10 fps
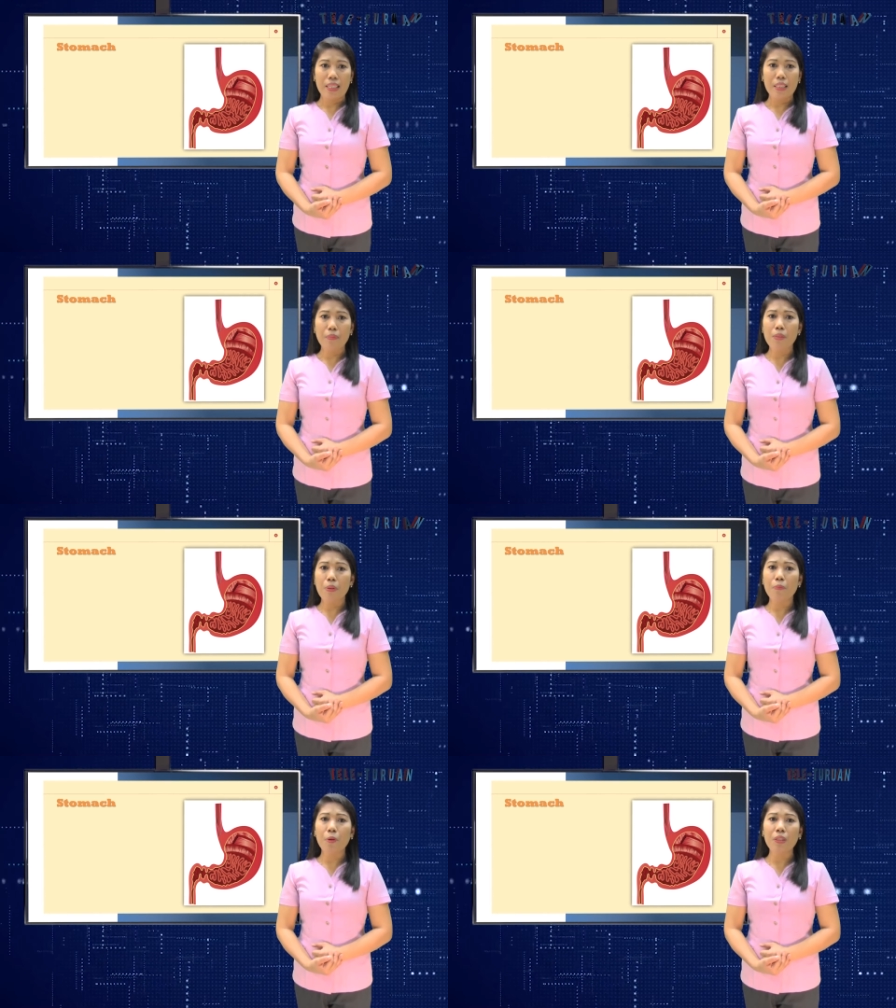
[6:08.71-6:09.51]
it must
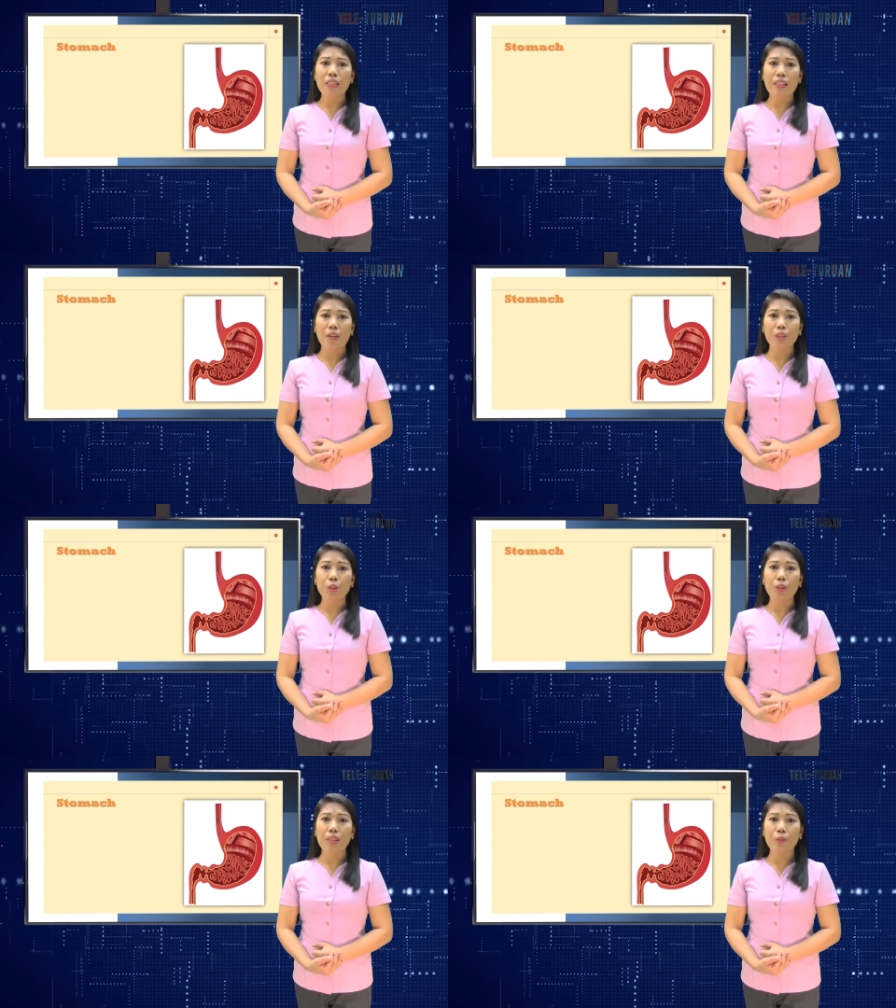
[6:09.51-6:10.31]
be broken down
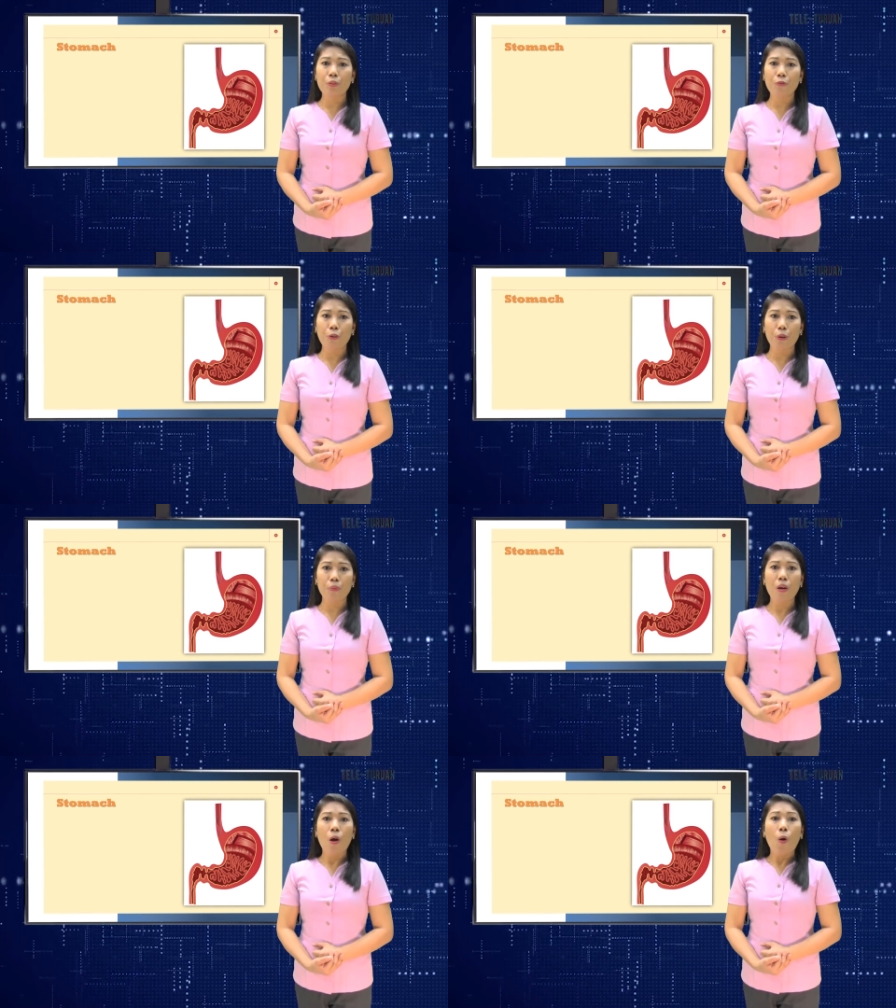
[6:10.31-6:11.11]
into liquid form